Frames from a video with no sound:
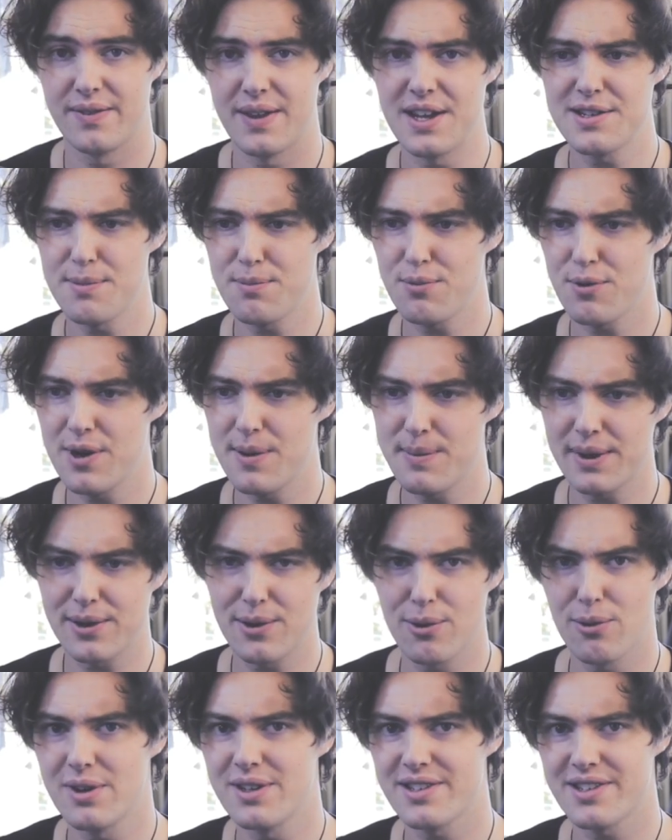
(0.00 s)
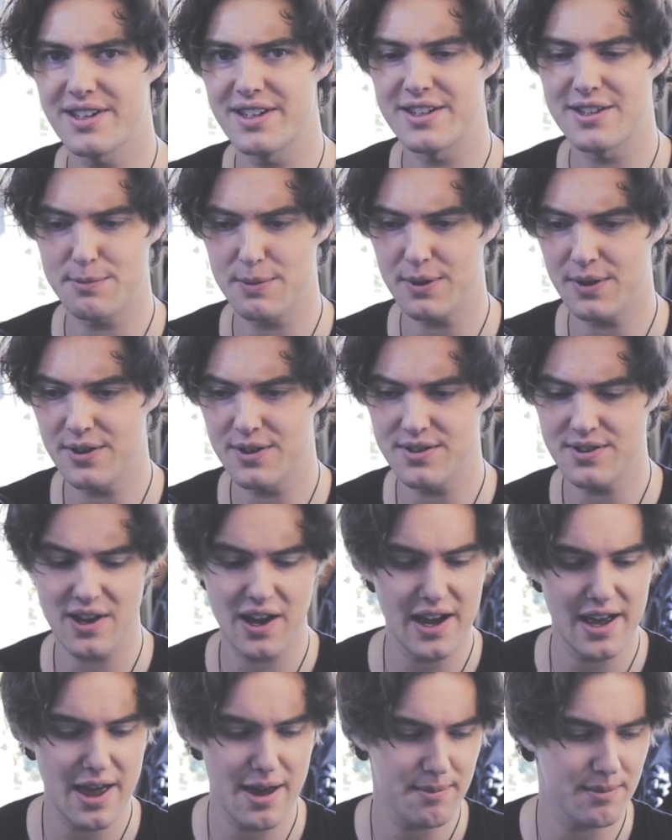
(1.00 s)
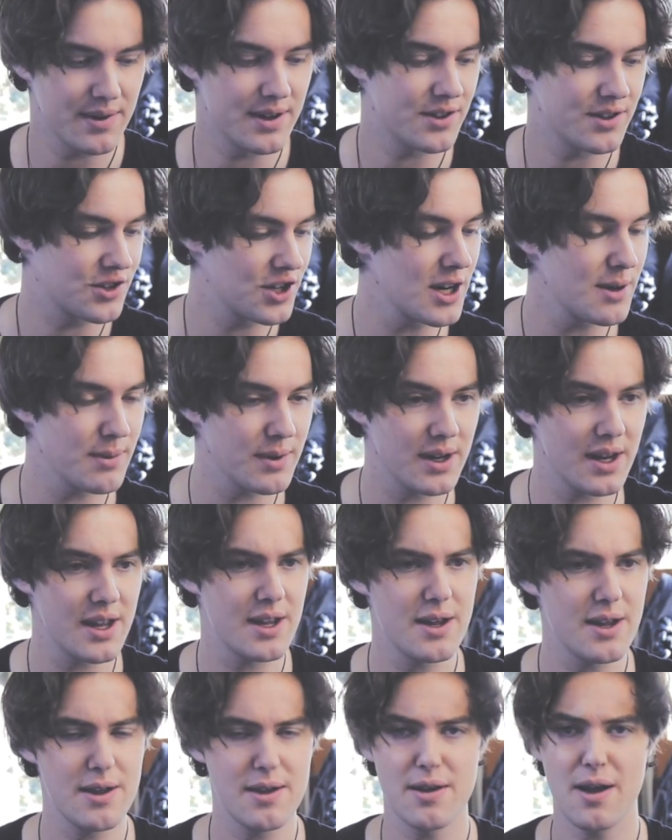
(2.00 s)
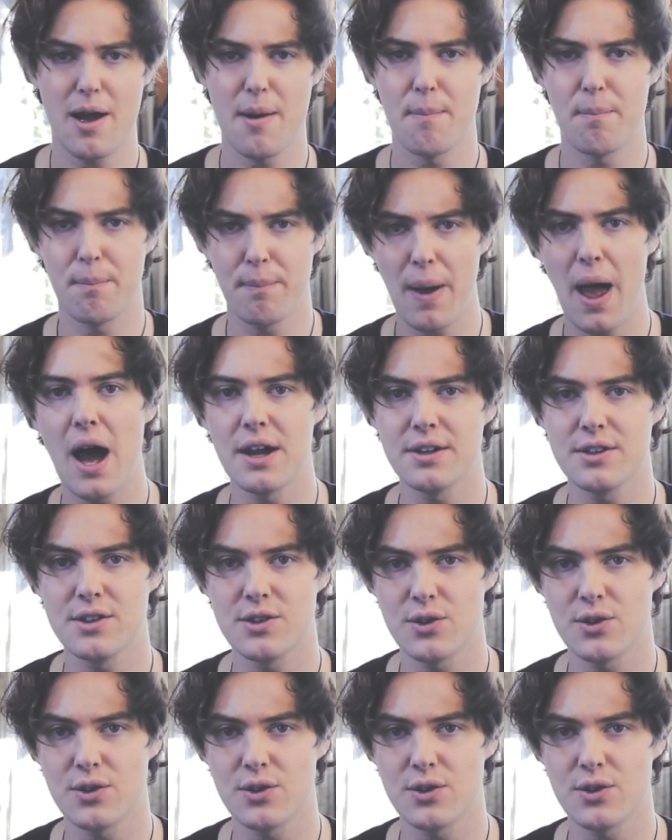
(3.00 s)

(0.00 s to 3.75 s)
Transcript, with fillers: That's a pretty big coincidence because I am legitimately about